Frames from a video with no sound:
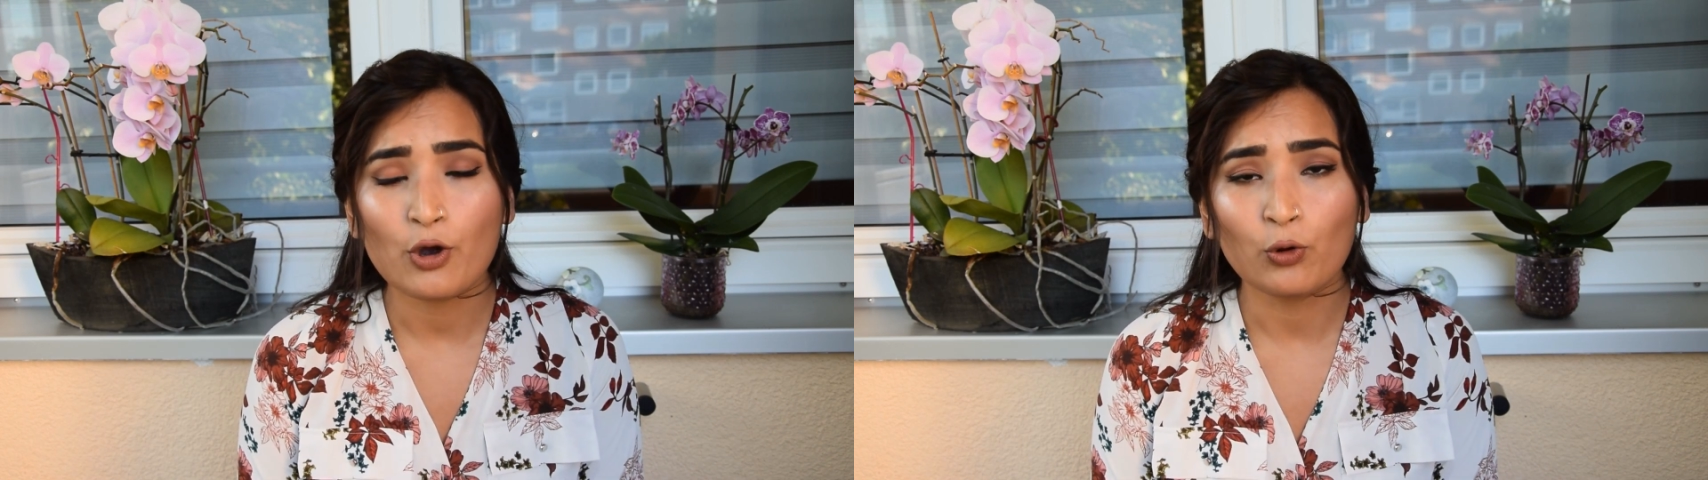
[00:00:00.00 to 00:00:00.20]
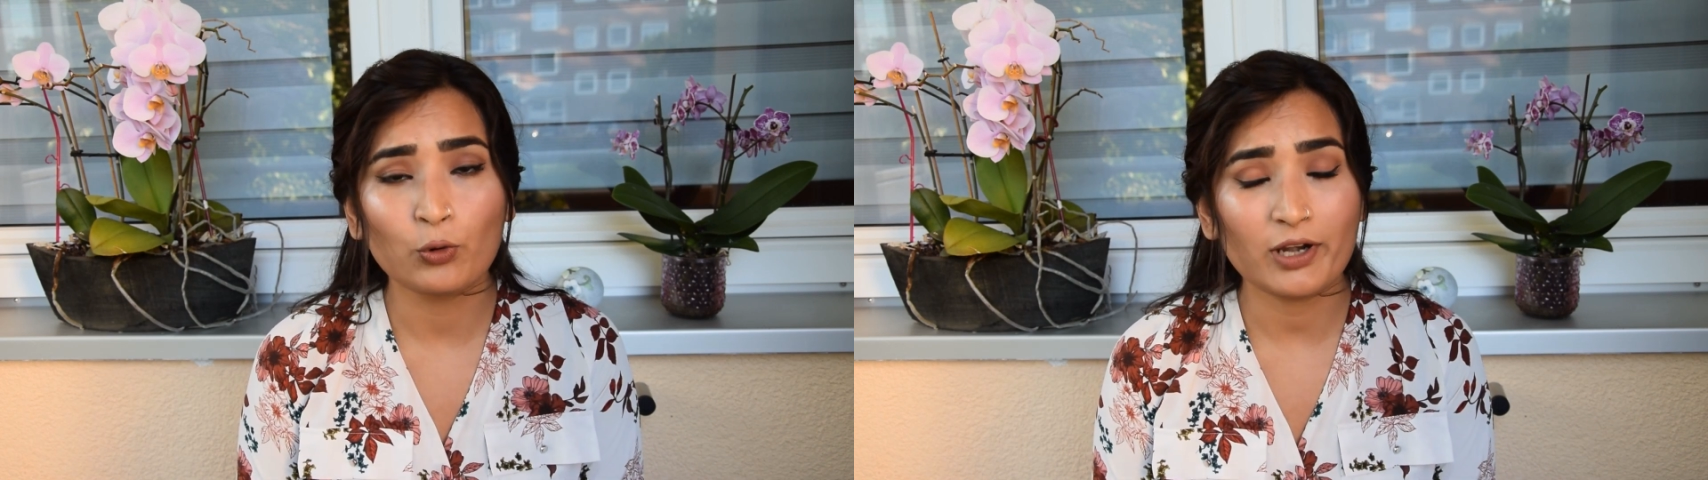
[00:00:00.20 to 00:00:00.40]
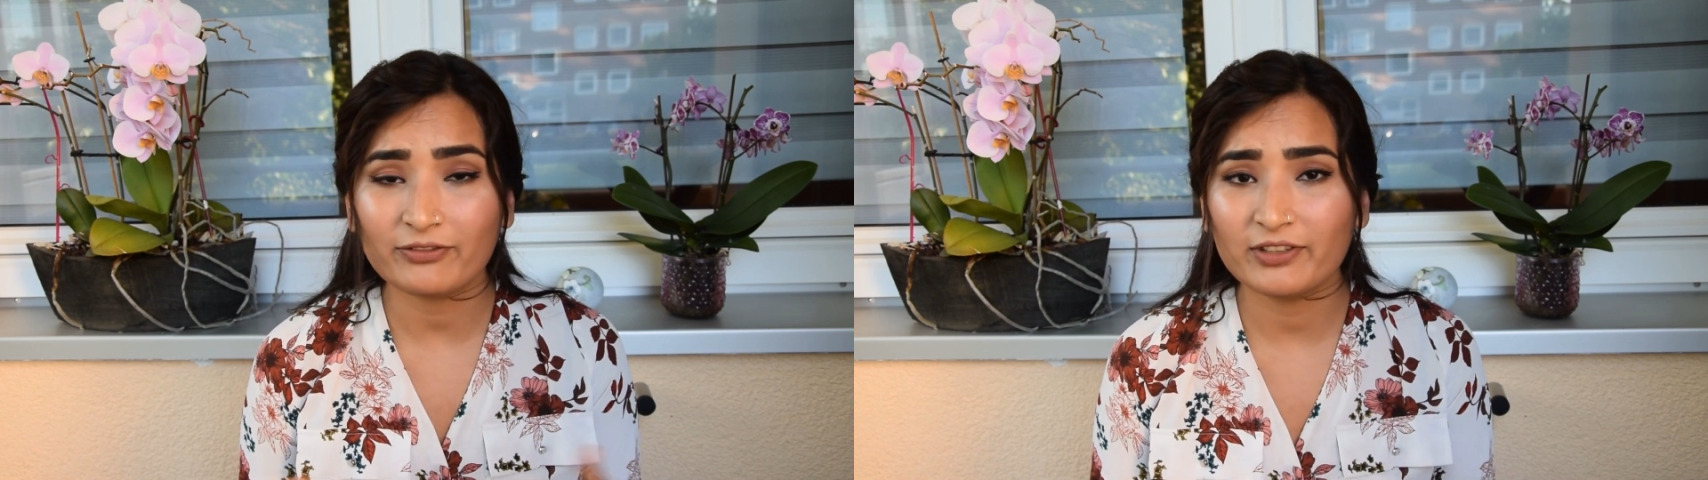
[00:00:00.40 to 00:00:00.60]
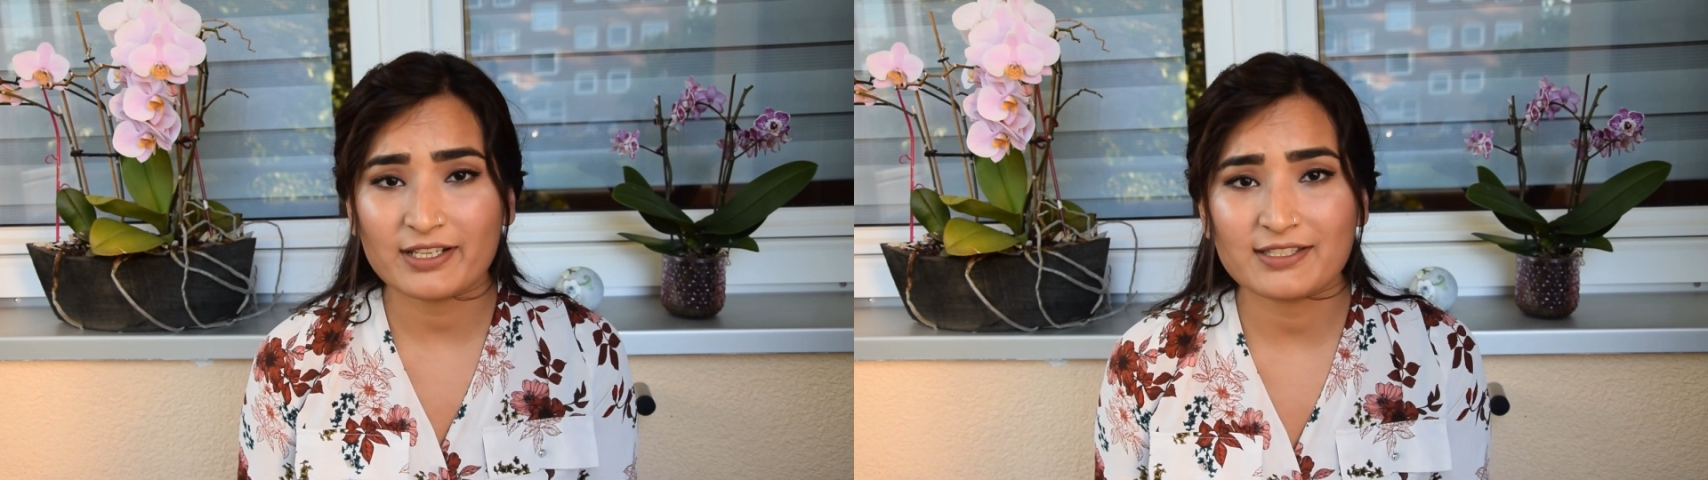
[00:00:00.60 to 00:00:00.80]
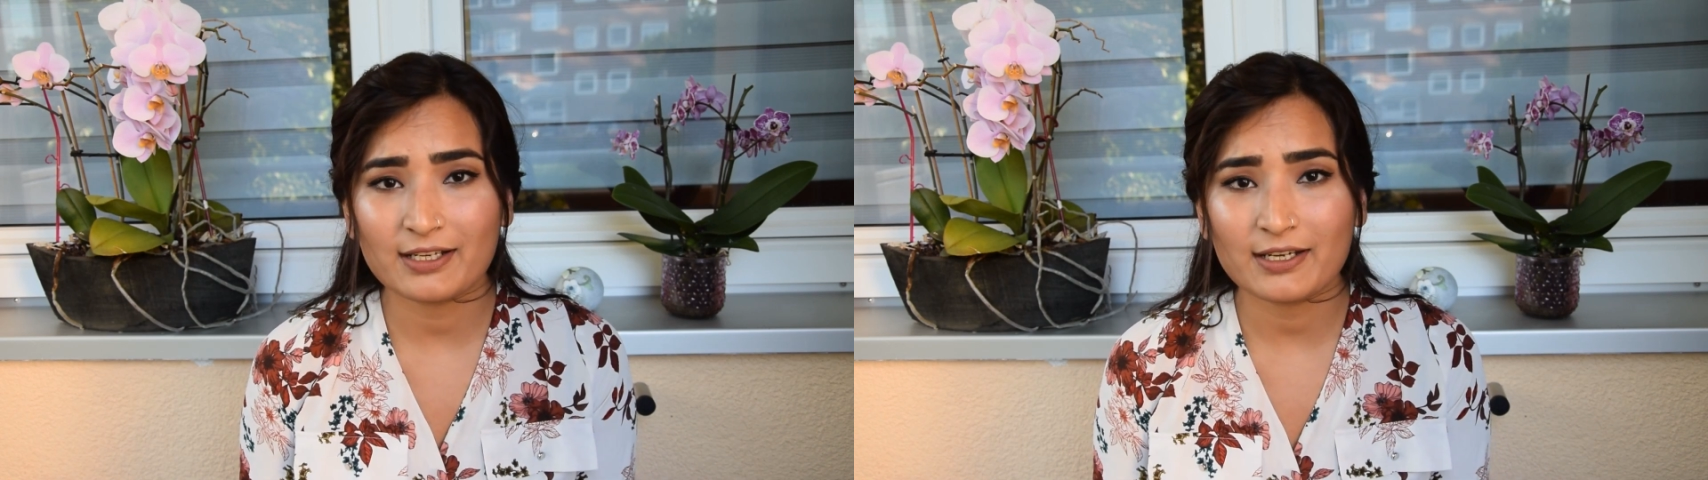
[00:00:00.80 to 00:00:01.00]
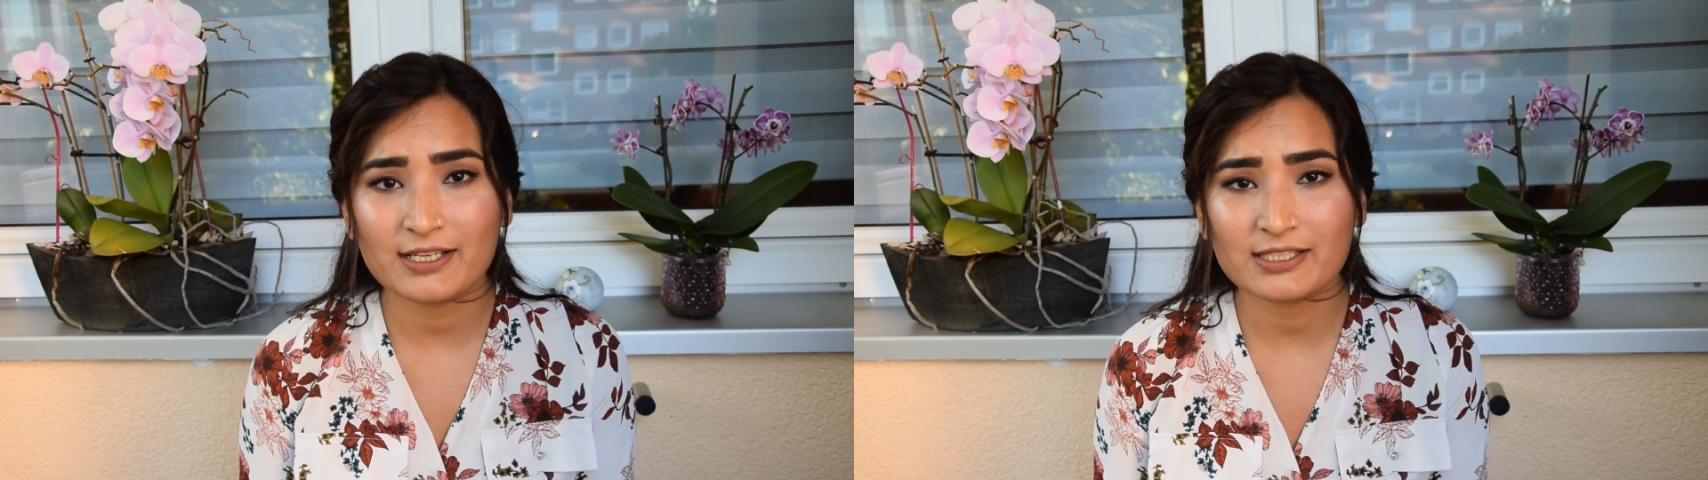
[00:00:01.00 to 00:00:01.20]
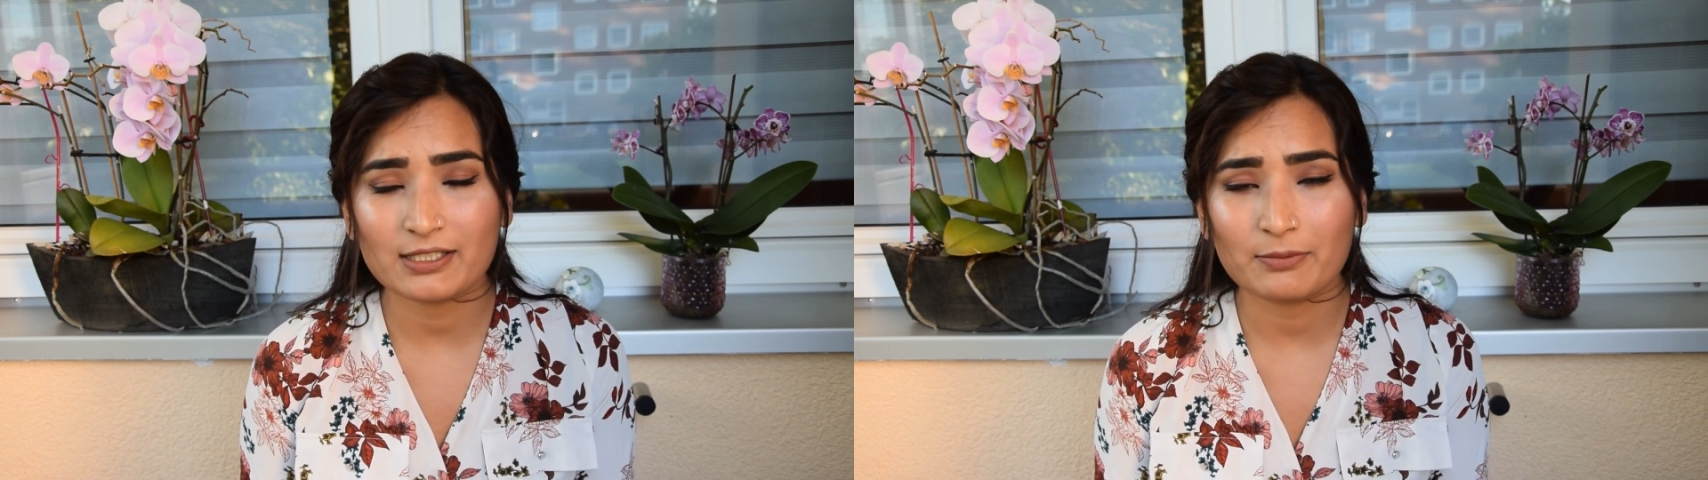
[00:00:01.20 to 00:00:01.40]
who left their studies